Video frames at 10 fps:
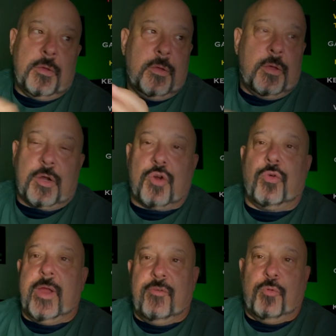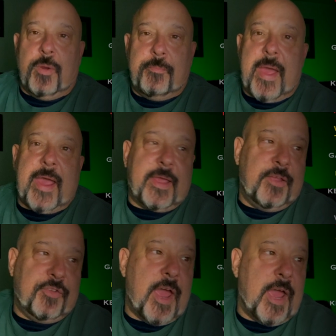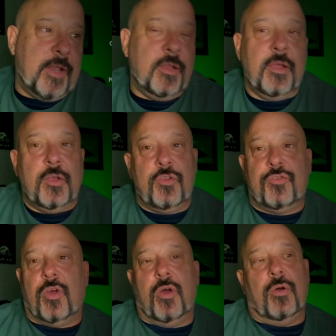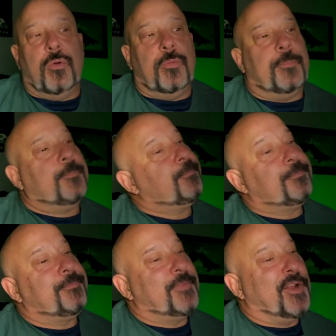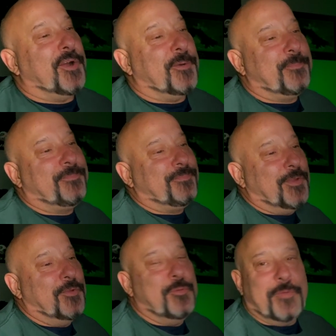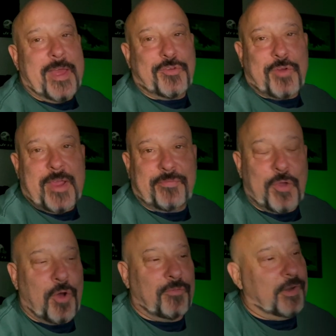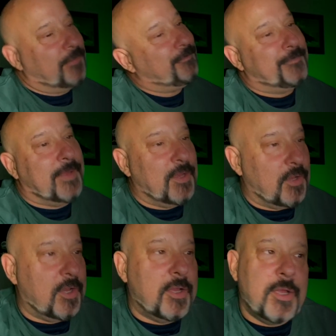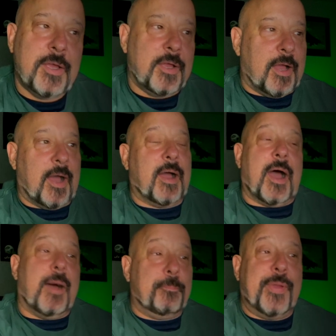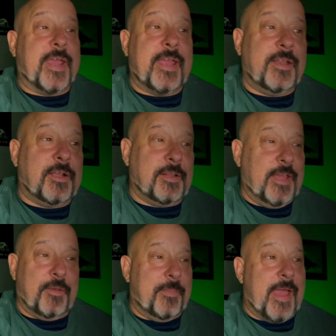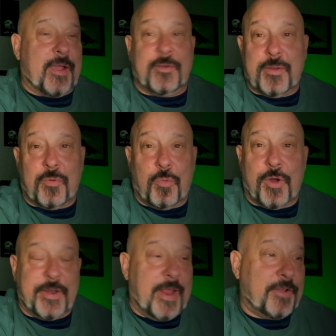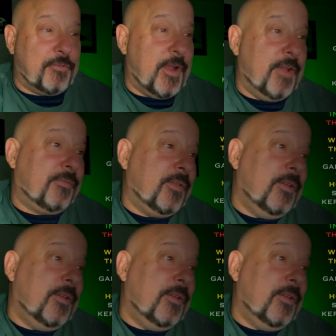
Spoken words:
a career of what Mac has had. So, you do that draft over, I'm picking Khalil Mack number 1 in that draft.